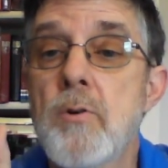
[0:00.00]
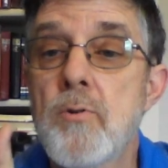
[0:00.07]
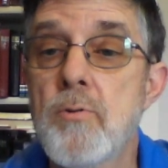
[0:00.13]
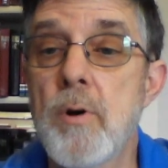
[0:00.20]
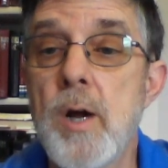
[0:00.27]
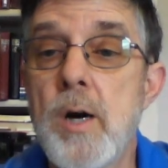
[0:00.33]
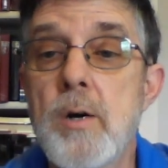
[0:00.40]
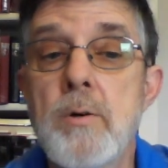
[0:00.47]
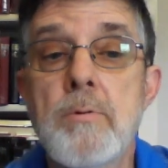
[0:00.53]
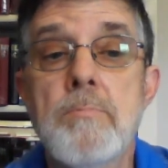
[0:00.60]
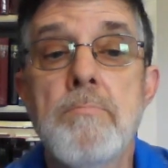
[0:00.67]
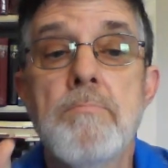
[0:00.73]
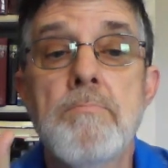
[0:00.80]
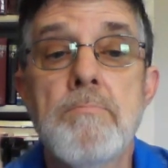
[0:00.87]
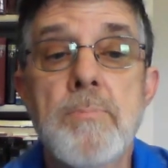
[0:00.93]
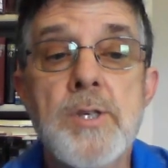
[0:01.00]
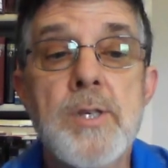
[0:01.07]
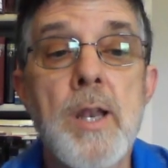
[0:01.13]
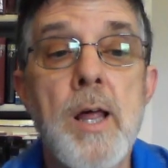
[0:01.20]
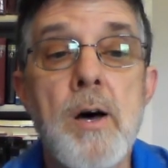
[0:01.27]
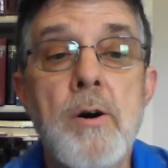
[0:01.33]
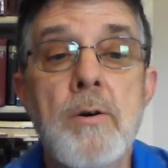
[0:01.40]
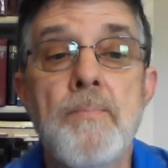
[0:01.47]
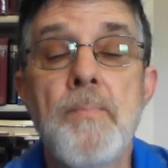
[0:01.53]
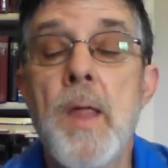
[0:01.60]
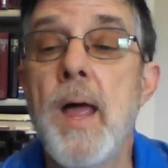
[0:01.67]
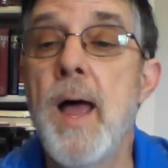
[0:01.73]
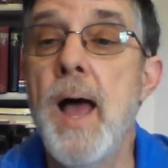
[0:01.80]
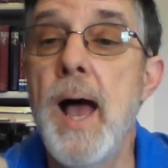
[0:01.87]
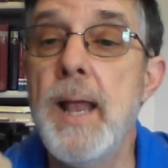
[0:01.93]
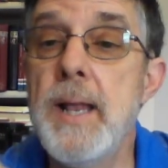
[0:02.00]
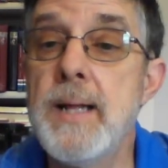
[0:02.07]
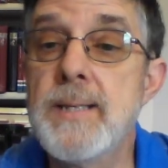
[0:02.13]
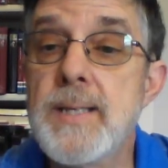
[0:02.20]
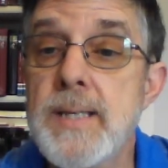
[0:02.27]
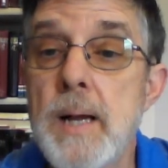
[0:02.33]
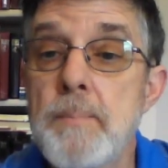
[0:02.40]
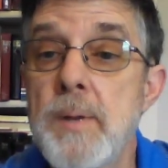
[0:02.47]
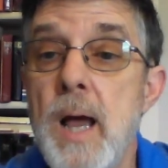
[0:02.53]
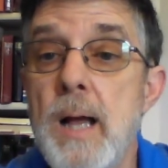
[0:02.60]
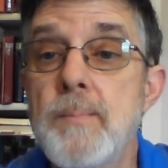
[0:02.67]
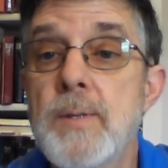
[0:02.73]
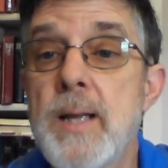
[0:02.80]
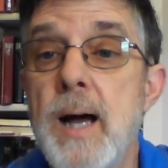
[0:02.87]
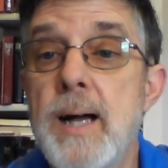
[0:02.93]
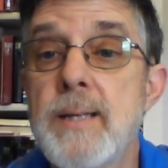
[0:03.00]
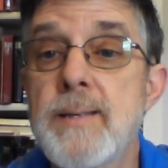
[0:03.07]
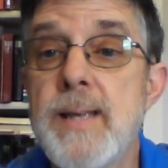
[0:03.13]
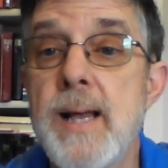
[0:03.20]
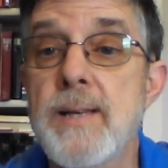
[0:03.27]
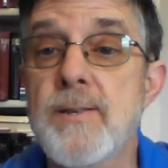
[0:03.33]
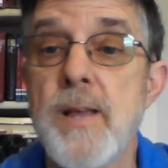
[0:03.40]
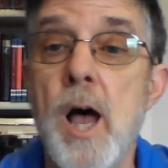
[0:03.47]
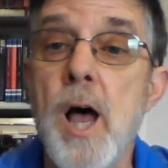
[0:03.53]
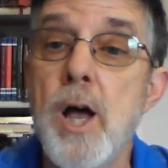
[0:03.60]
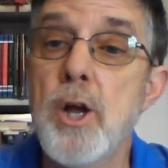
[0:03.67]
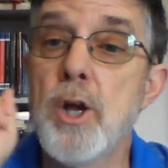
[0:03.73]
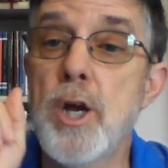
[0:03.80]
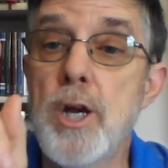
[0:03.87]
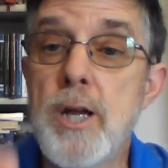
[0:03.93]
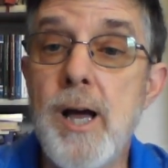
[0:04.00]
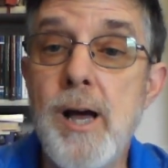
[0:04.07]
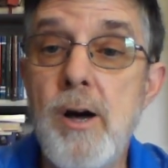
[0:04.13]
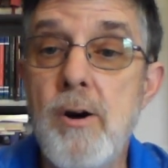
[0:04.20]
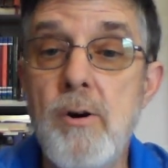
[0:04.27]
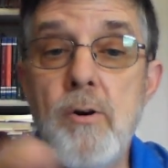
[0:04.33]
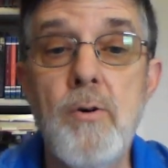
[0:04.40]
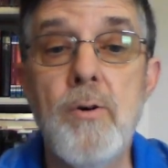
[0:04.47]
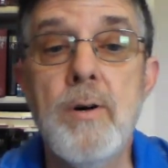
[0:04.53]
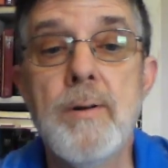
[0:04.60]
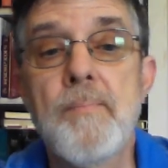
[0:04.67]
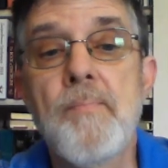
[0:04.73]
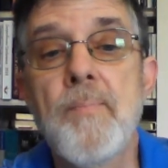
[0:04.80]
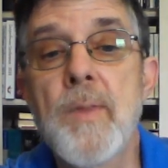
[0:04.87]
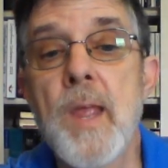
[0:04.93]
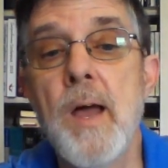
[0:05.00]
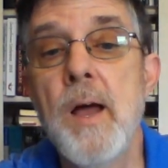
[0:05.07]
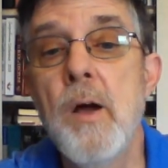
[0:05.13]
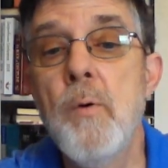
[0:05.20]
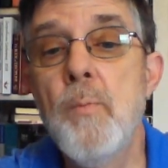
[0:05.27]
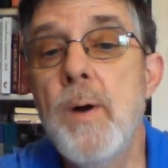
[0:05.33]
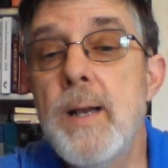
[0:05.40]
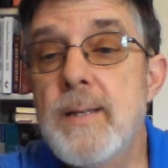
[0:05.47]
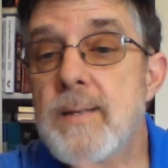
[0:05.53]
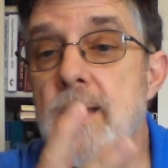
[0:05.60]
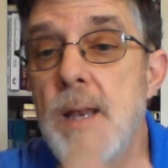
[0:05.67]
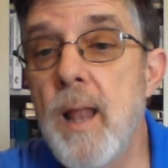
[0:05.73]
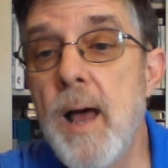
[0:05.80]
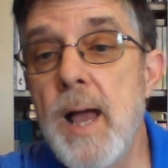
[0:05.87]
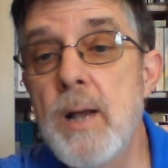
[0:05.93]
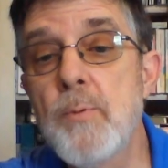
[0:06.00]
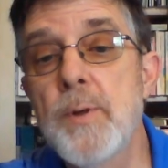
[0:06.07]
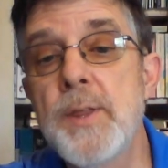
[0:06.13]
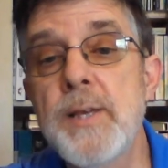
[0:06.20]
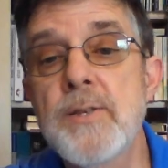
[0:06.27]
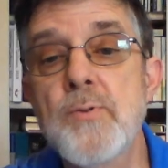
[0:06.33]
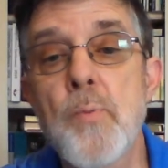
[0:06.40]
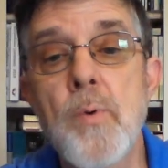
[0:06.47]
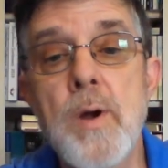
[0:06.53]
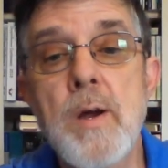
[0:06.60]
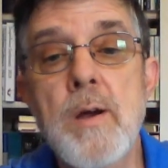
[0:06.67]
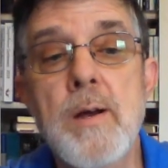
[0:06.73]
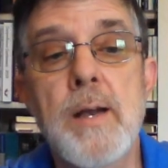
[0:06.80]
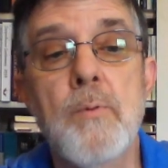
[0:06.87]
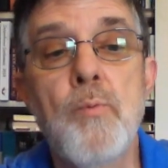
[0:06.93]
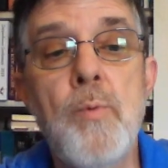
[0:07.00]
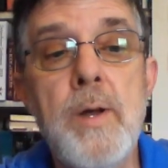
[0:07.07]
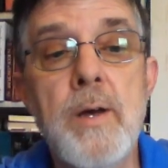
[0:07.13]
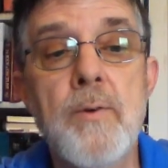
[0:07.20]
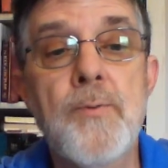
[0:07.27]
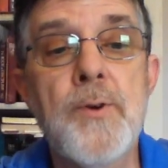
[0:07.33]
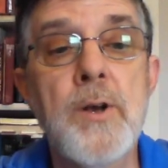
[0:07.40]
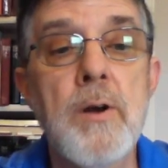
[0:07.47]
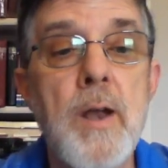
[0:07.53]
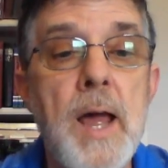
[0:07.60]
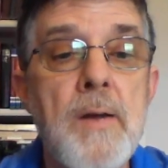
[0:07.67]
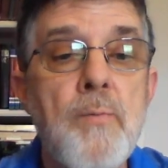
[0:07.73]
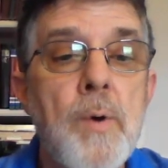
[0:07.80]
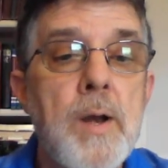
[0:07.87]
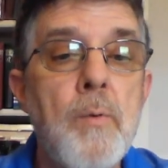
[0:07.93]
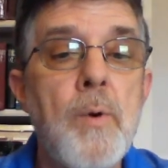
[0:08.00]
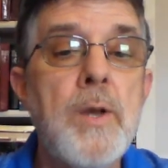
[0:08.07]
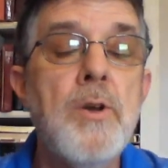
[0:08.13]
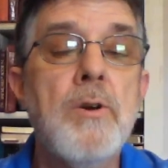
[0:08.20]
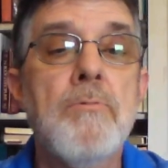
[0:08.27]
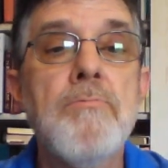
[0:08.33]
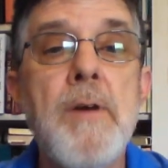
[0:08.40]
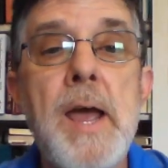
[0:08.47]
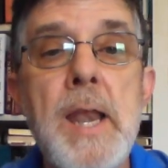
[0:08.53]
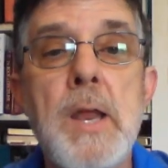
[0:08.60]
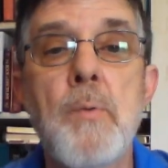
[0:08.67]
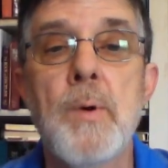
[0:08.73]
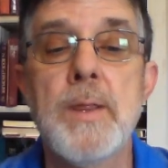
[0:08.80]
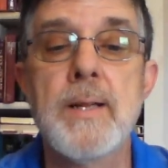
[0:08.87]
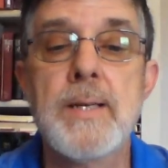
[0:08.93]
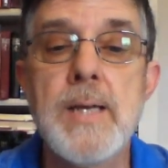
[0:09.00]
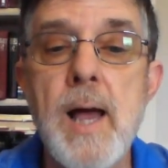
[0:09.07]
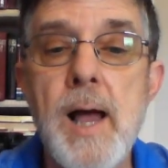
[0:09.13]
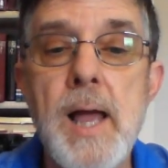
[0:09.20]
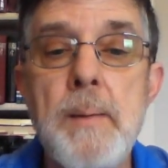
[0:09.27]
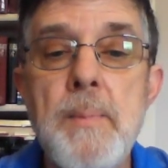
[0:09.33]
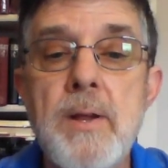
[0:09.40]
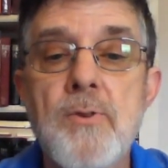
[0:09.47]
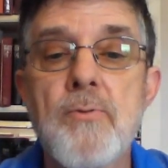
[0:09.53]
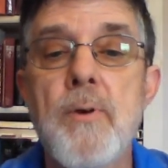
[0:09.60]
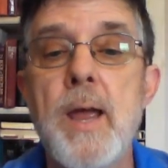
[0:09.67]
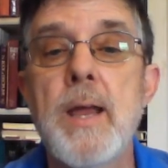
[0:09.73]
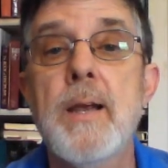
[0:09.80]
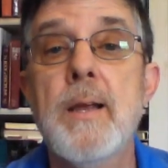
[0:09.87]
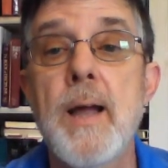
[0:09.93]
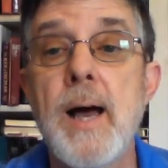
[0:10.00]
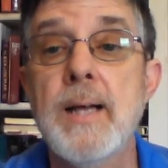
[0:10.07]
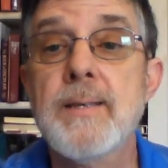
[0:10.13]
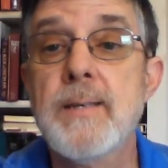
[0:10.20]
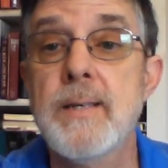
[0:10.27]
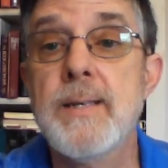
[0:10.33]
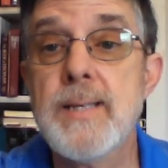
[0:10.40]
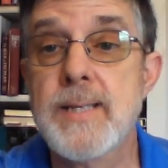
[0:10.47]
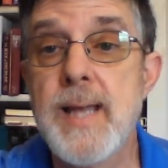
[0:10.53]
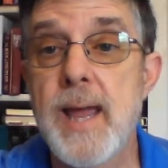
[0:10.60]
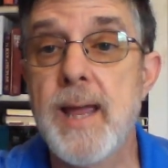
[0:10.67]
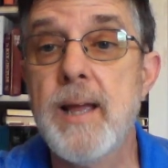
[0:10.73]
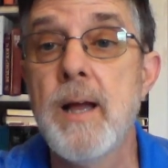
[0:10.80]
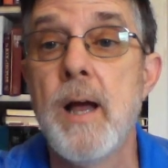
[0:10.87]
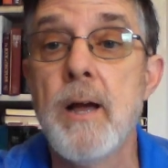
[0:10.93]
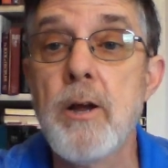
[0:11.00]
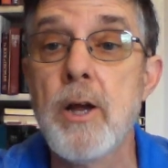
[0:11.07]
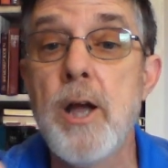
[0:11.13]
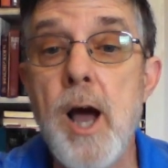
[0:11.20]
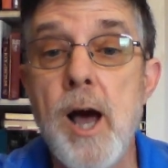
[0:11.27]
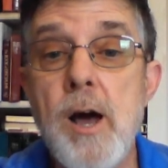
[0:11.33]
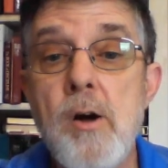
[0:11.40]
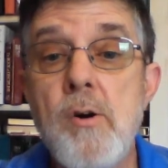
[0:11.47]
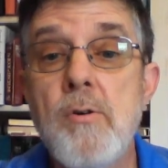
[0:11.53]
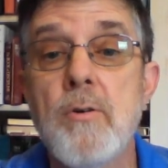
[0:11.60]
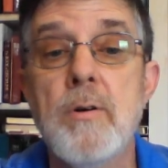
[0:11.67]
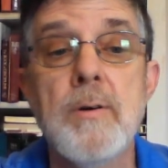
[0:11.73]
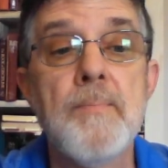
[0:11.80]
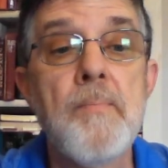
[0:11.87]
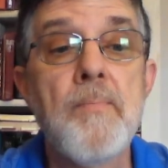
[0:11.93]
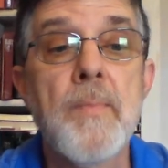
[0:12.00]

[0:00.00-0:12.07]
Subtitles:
grow, slow, and then sometimes God says, go. When it's aligned with his word and will for your life, when you're ready, when the timing's right, God's gonna say, go.